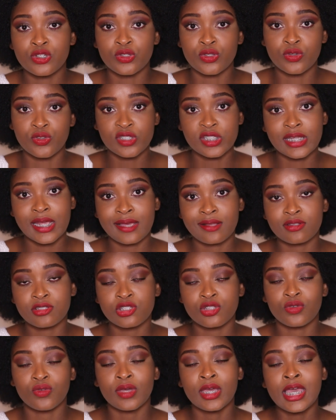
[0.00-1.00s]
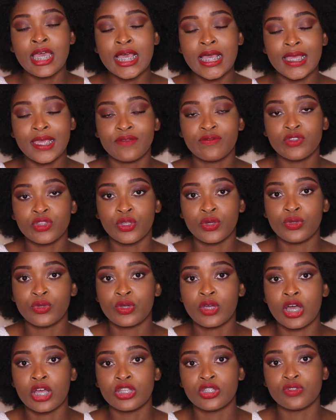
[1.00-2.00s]
to those styles so even though
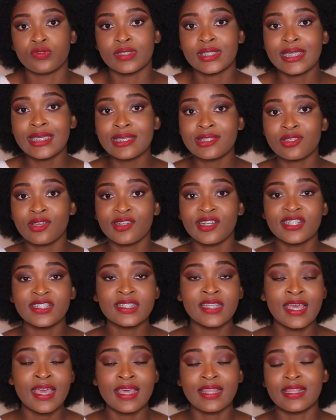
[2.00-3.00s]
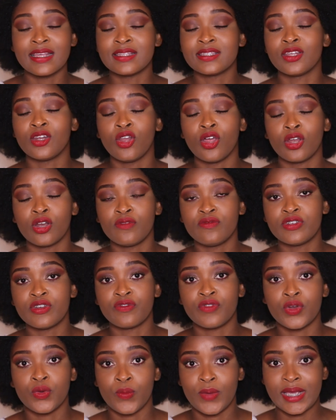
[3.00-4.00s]
you can't use heat on it there's a lot of
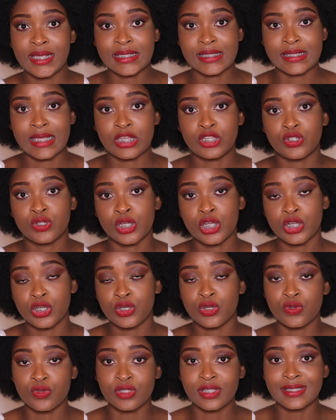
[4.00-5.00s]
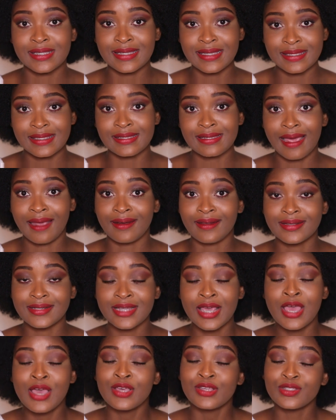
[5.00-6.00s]
different ways that you can use to style
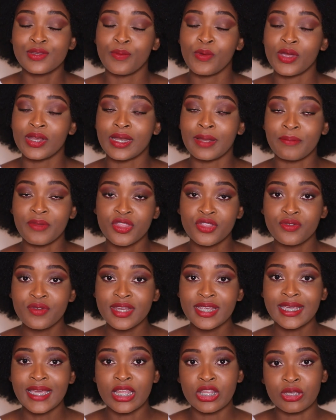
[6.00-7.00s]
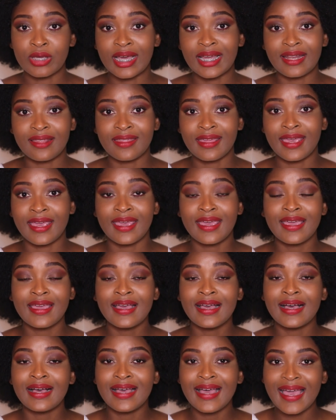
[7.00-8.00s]
it so point number three can you color the
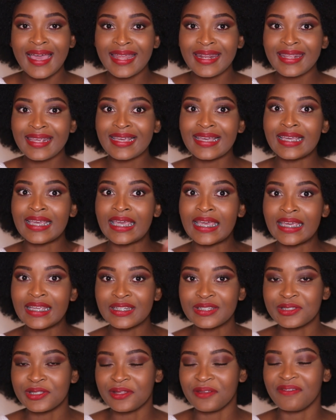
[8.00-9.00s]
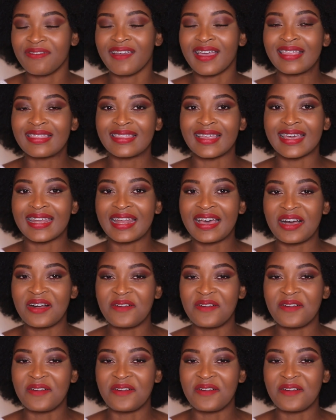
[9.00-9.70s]
hair adding again to the fact that